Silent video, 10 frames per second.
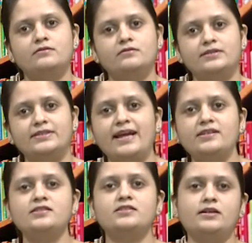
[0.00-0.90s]
that
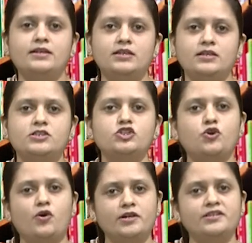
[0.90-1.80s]
study is
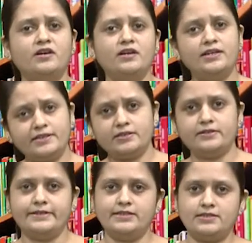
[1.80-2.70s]
called the
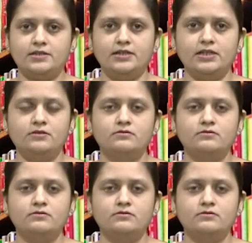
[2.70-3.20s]
literary study